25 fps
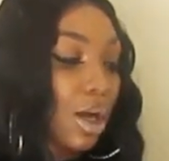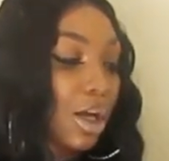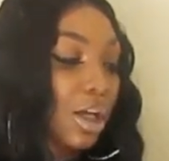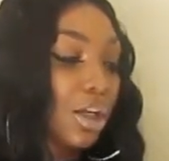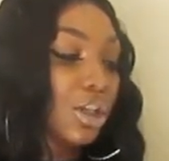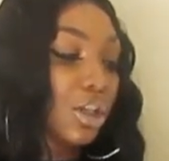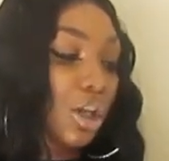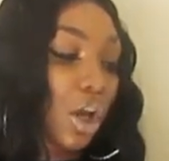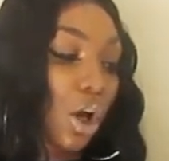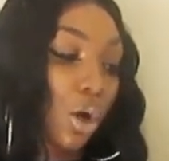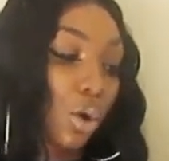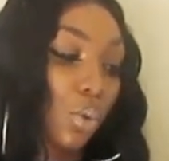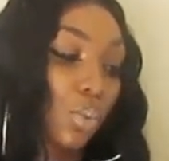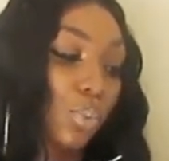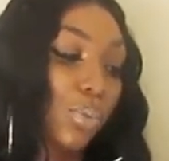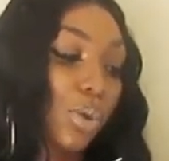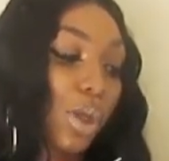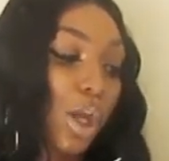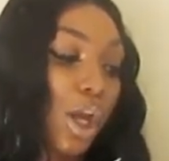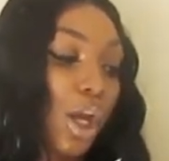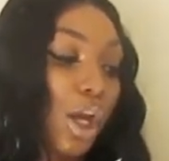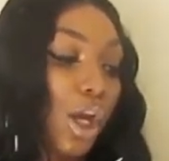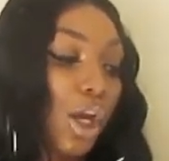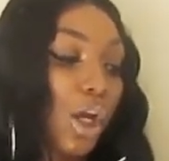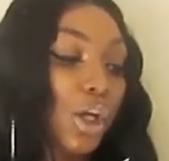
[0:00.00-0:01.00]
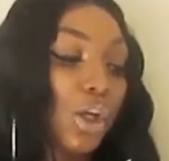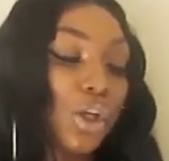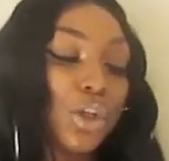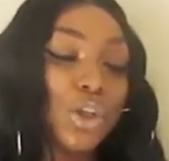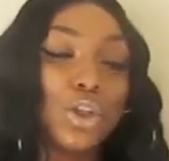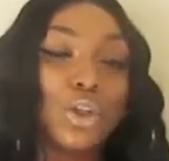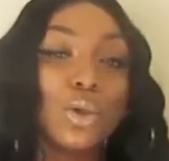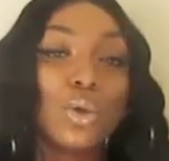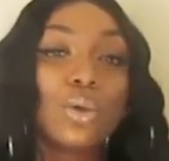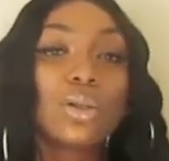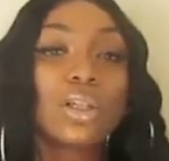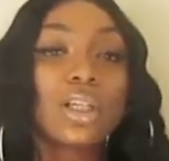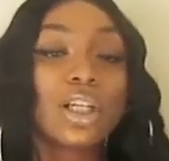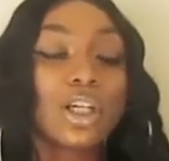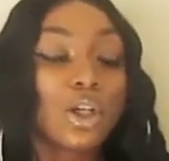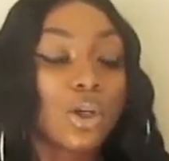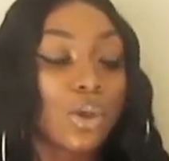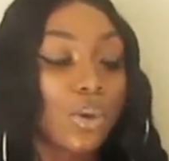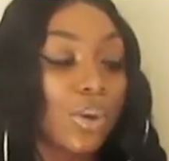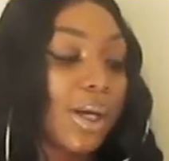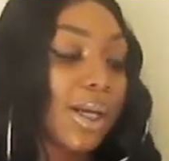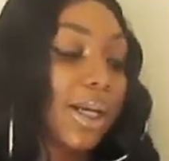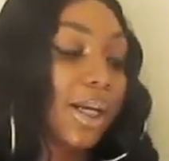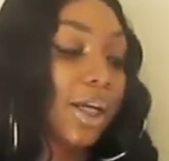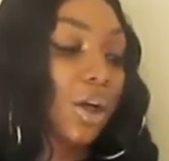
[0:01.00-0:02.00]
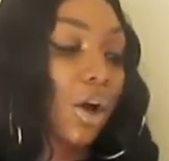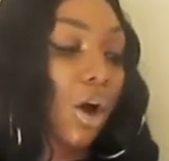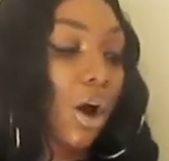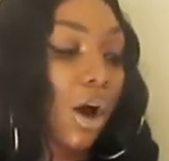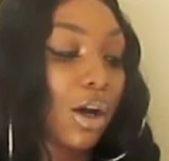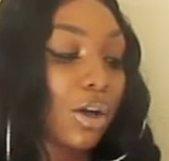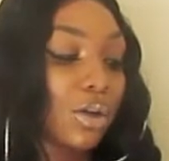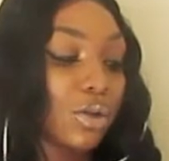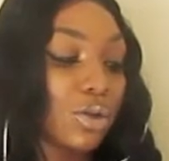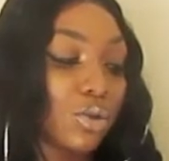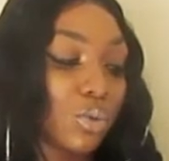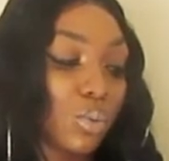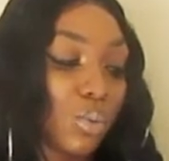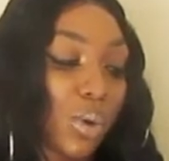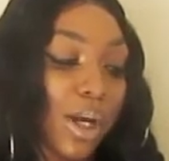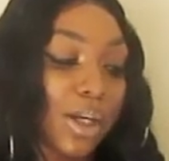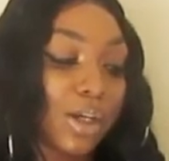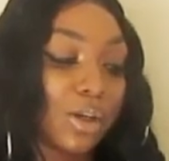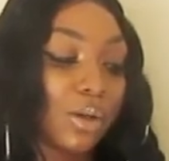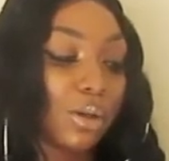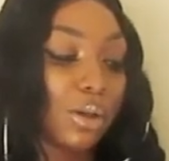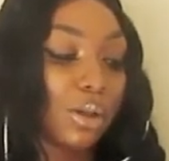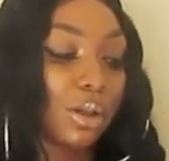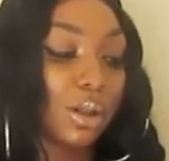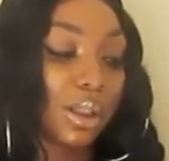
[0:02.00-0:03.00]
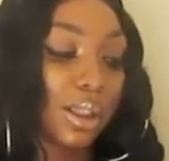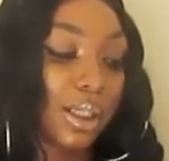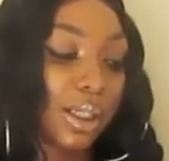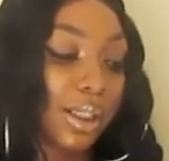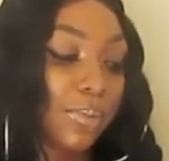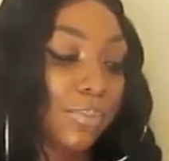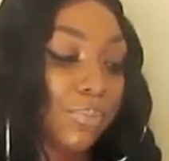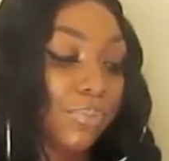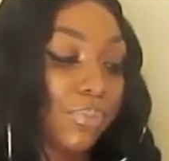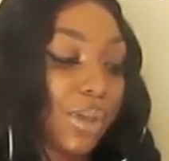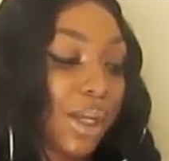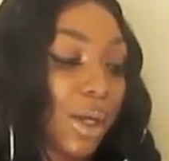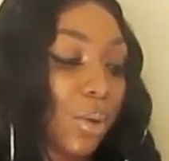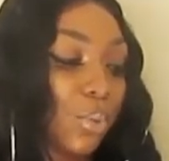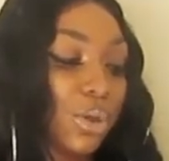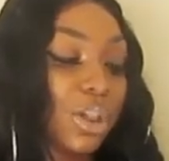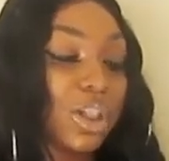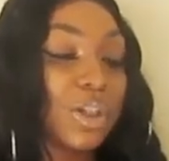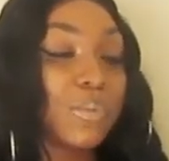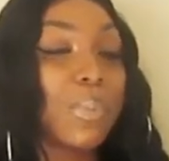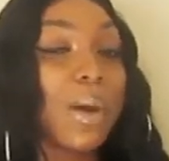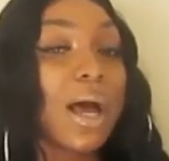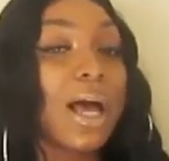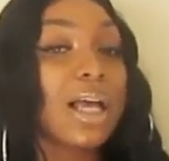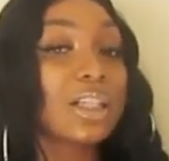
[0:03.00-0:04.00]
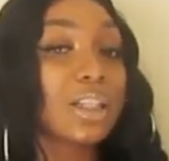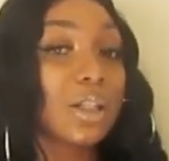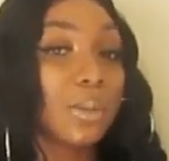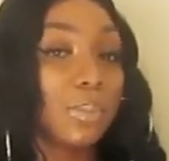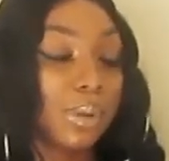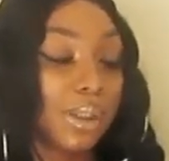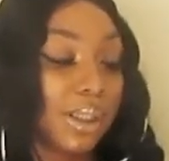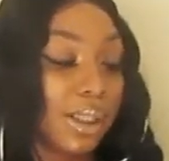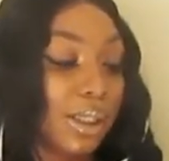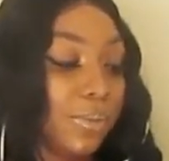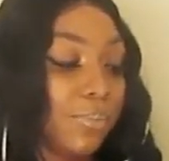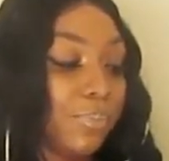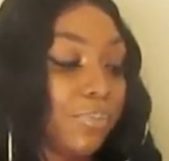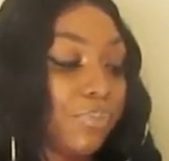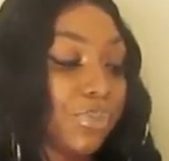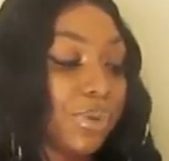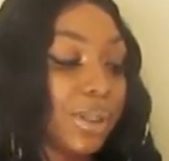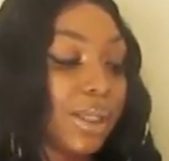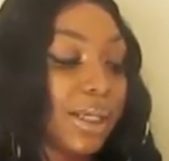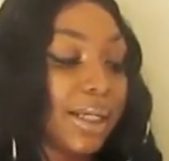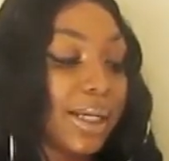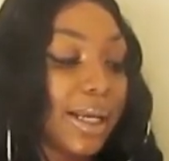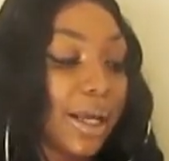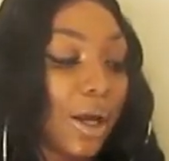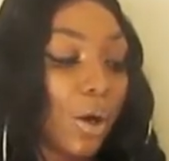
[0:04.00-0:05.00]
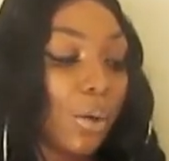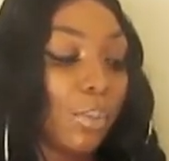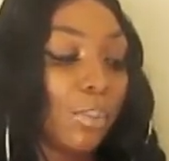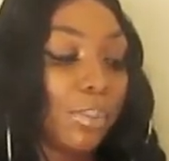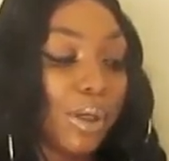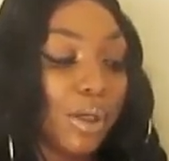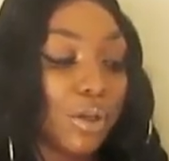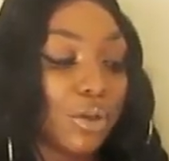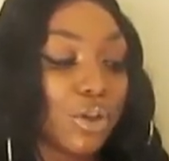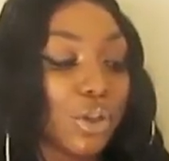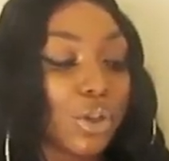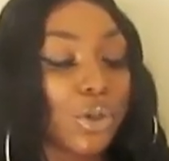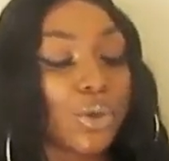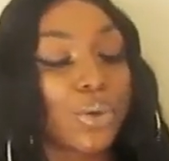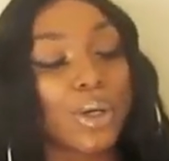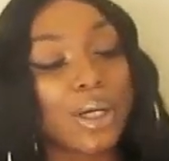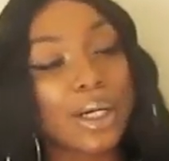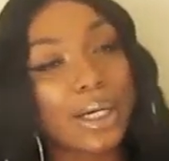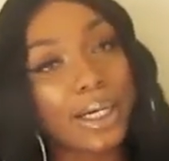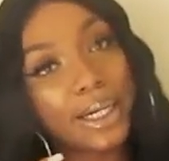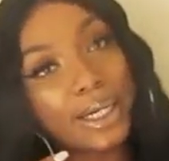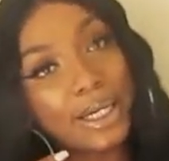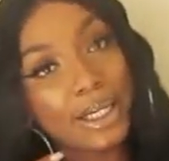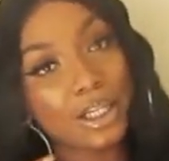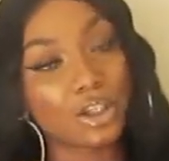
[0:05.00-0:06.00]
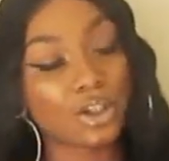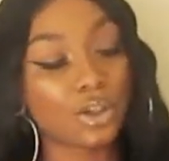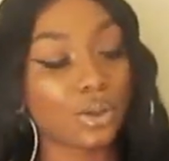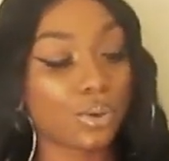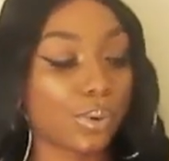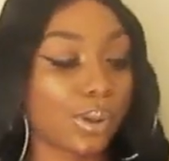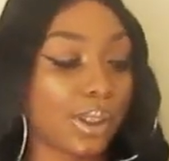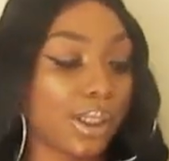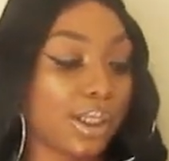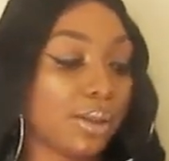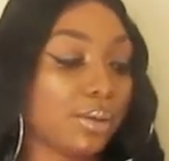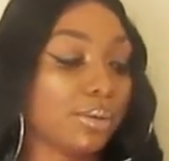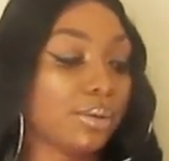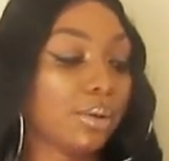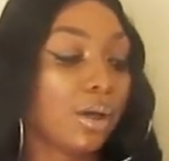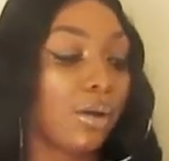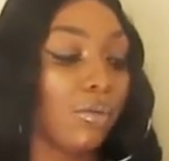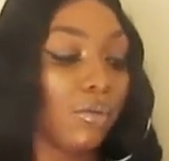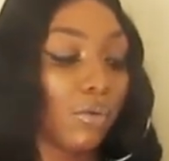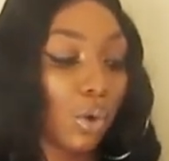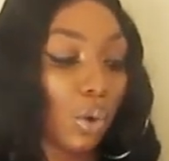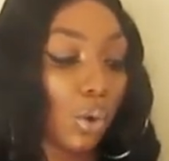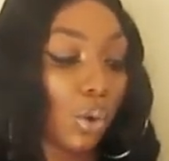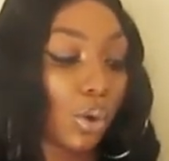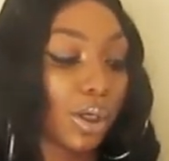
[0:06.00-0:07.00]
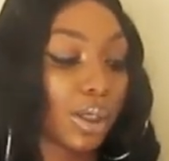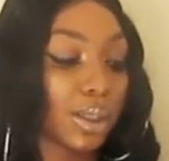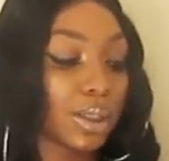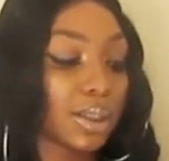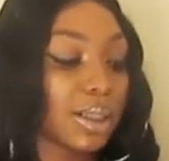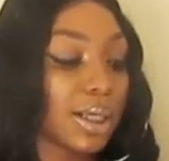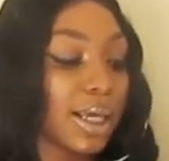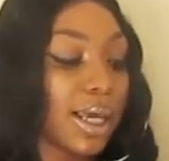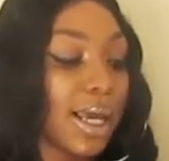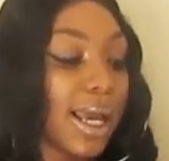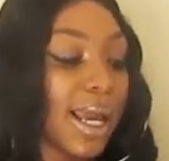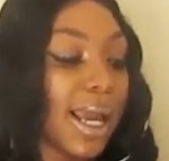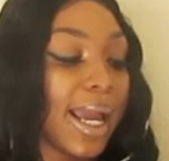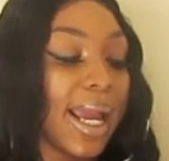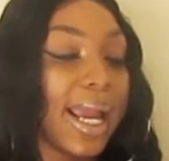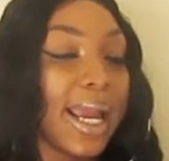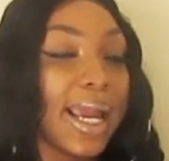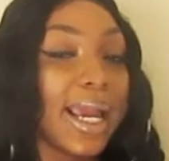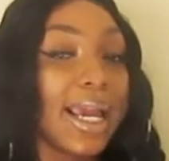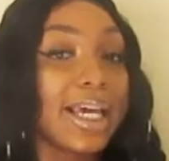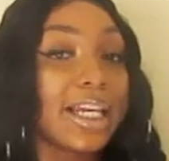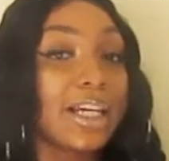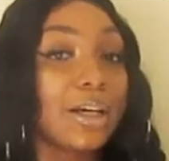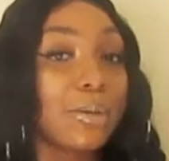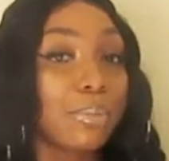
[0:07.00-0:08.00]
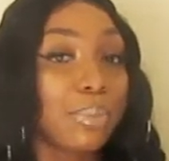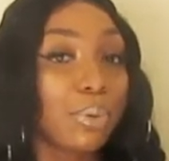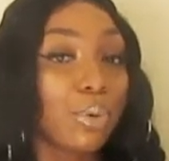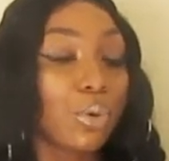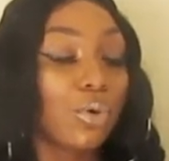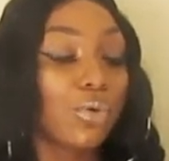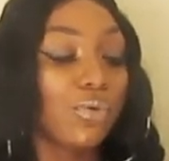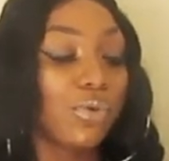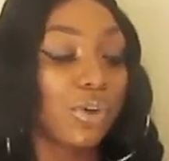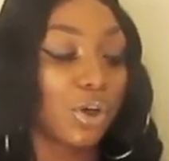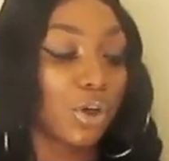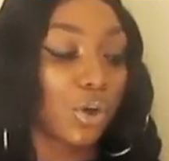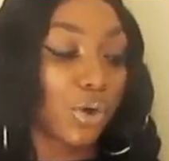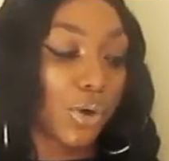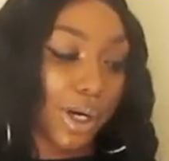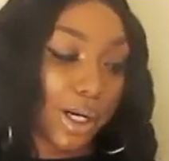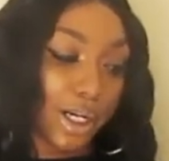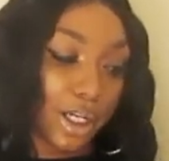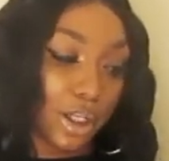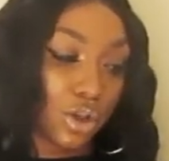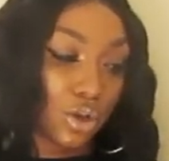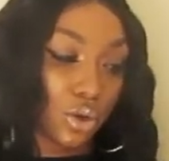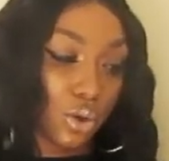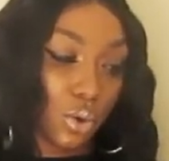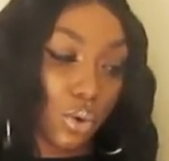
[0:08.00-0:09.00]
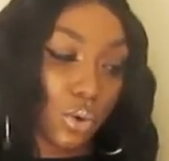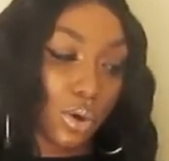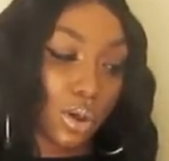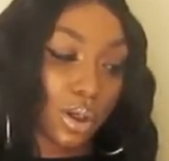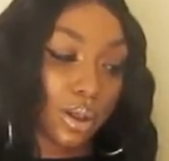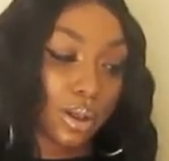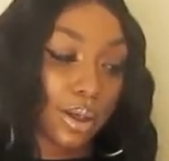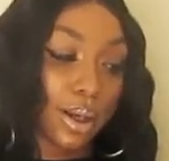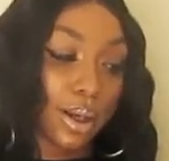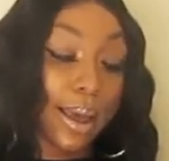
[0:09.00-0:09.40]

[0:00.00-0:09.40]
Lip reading: So, using credit cards regularly and responsibly can help build your credit history, of course, and improve your credit score.